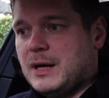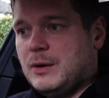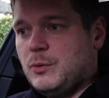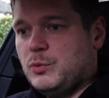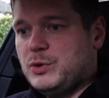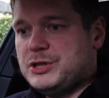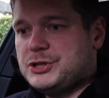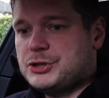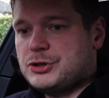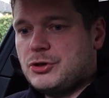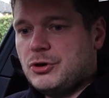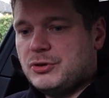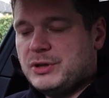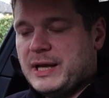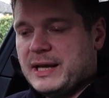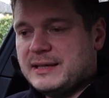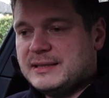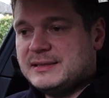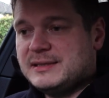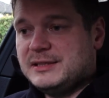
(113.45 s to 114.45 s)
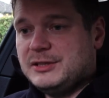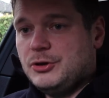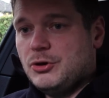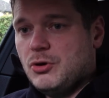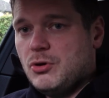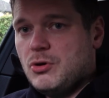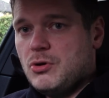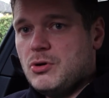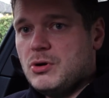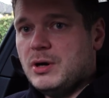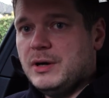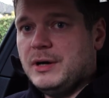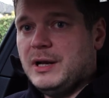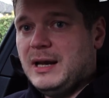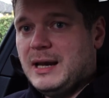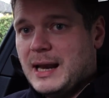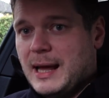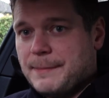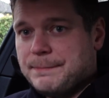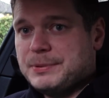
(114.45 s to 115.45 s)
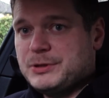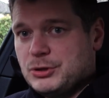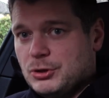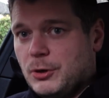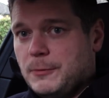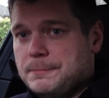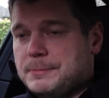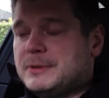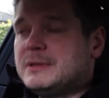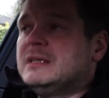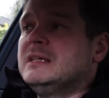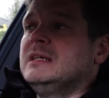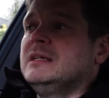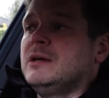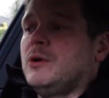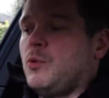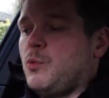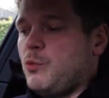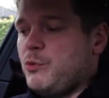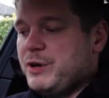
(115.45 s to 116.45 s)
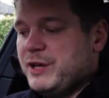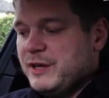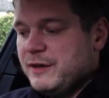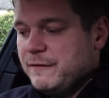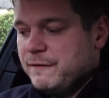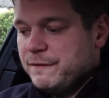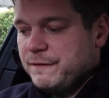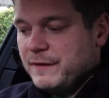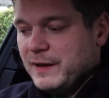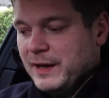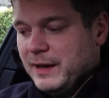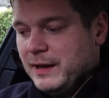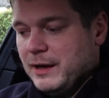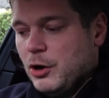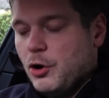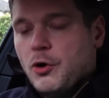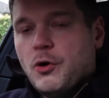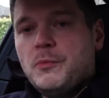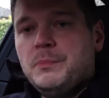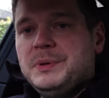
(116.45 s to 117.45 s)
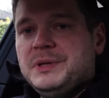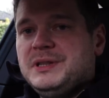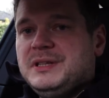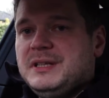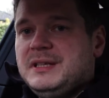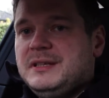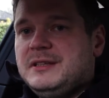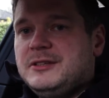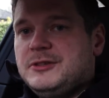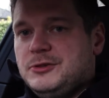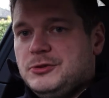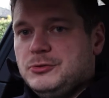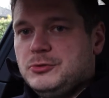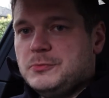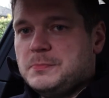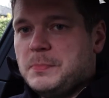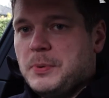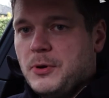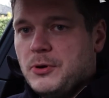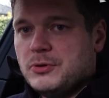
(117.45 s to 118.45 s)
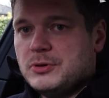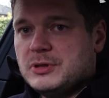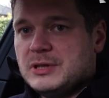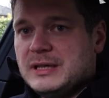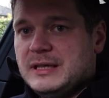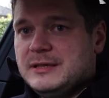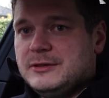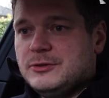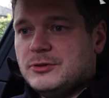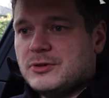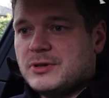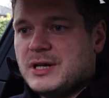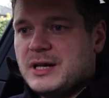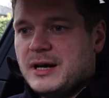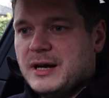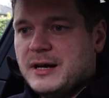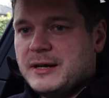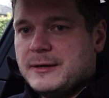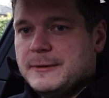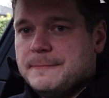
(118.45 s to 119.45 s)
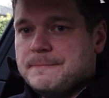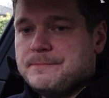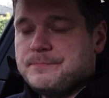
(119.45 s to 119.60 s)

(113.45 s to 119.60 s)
which connects your laptop with a OBD2 port in your car,